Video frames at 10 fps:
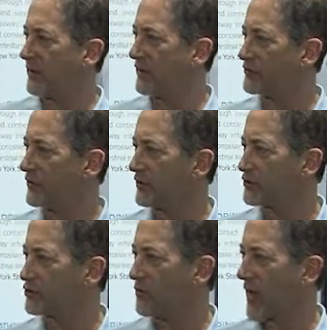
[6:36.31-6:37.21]
He's an
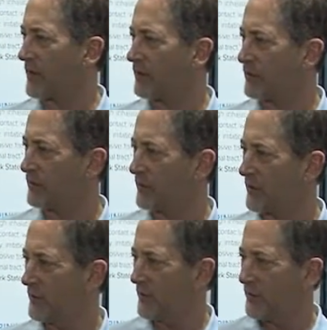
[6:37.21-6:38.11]
astronomer,
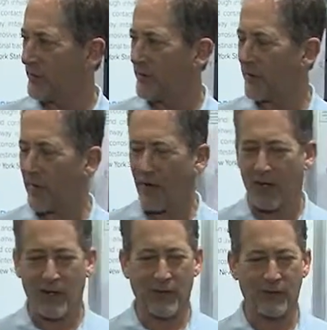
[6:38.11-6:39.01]

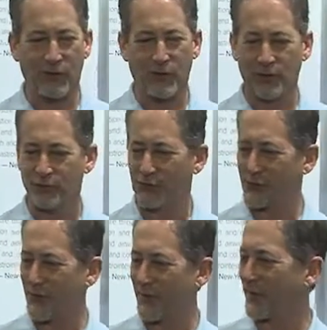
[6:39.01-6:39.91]
uh, one of
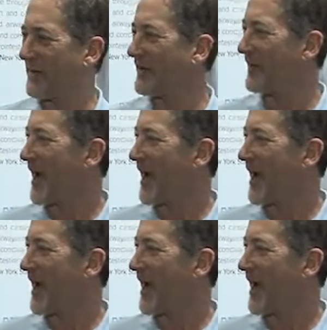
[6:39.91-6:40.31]
those uh, geeky